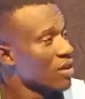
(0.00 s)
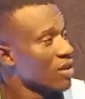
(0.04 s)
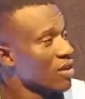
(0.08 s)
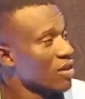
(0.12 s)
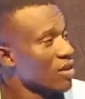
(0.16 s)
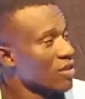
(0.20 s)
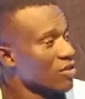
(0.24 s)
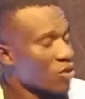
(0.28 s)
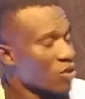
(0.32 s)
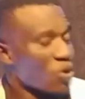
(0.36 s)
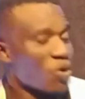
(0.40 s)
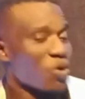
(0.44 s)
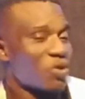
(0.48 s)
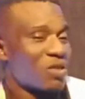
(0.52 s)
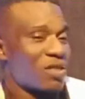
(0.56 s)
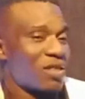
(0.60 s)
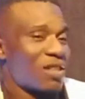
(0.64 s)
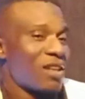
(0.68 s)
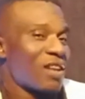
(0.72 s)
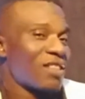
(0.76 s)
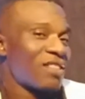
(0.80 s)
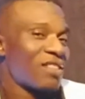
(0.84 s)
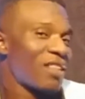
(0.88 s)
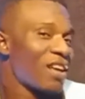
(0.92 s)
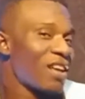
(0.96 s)
So
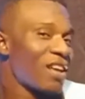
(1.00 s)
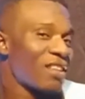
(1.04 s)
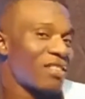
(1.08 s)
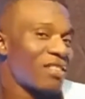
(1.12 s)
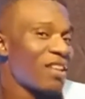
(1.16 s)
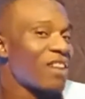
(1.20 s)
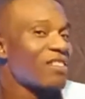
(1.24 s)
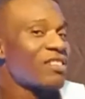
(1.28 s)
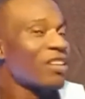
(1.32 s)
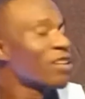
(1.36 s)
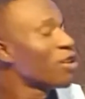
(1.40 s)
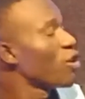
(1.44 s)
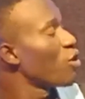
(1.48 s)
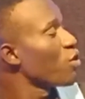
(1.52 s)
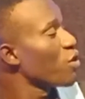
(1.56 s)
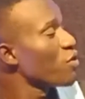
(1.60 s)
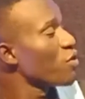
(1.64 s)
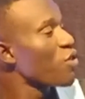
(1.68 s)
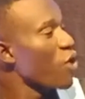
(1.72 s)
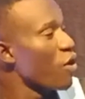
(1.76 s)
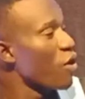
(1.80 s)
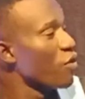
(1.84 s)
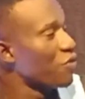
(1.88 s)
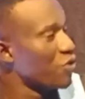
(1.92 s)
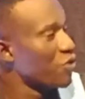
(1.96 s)
there's a lot
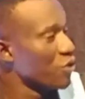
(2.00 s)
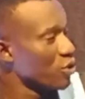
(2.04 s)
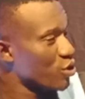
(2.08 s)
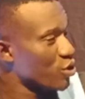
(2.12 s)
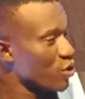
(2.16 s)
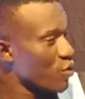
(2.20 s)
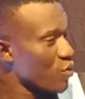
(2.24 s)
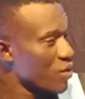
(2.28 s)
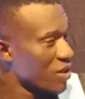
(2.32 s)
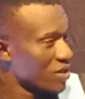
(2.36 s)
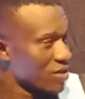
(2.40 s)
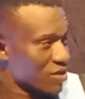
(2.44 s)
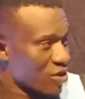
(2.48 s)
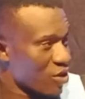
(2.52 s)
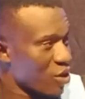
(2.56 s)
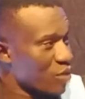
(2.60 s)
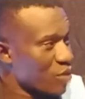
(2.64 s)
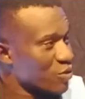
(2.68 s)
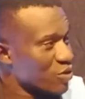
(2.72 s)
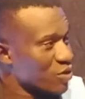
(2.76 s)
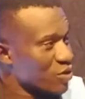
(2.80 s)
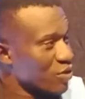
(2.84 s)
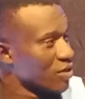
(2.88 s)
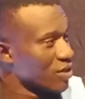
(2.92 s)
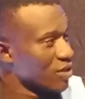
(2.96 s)
of confusion when it
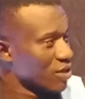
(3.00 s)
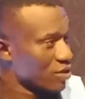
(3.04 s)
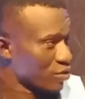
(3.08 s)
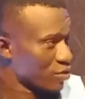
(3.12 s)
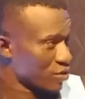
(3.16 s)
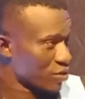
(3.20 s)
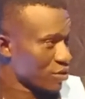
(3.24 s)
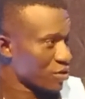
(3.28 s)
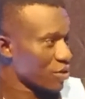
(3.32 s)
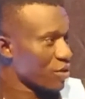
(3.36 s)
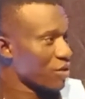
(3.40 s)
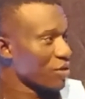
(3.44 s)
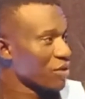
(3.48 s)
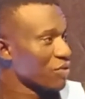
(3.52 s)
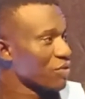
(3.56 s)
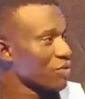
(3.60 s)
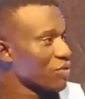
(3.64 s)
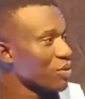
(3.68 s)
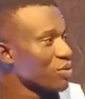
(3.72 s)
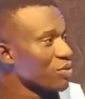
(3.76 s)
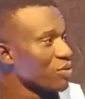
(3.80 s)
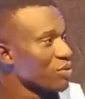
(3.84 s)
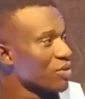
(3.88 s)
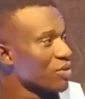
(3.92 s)
comes to literature review.